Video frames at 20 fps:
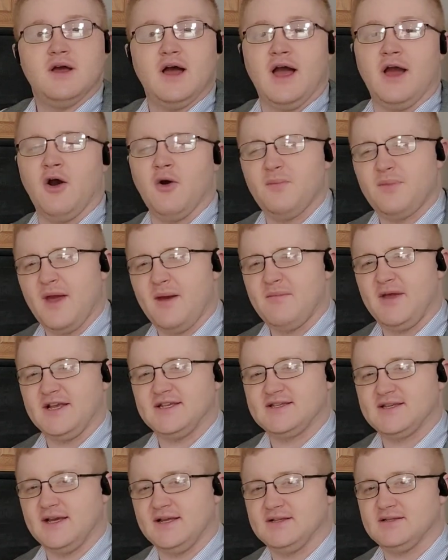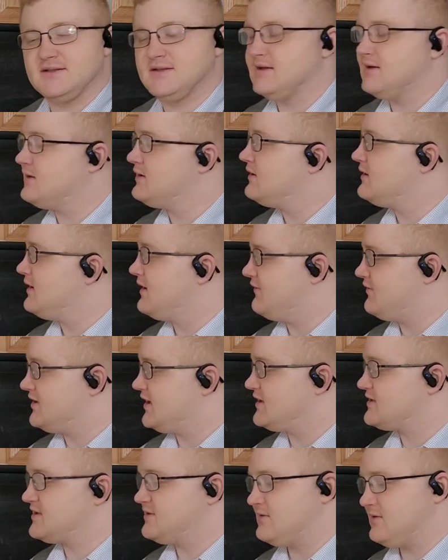I hope that makes sense. If it
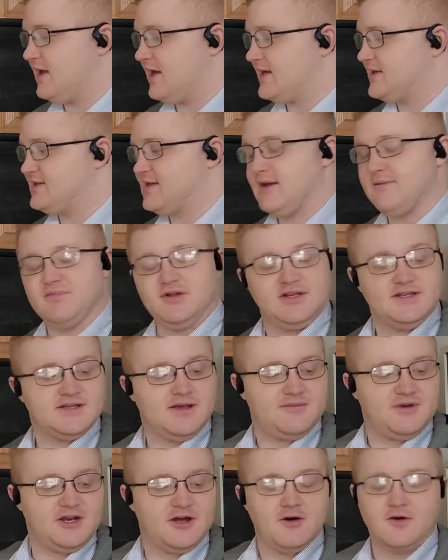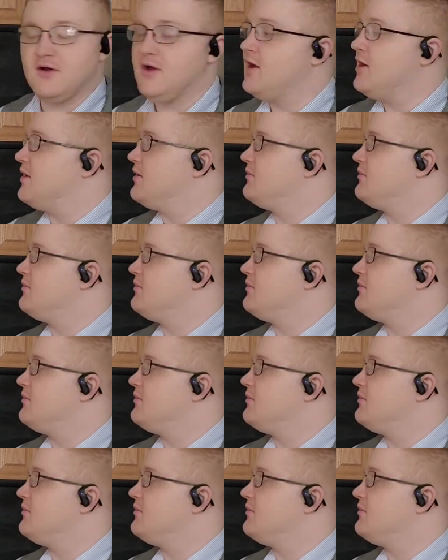doesn't, like I said, please let me know.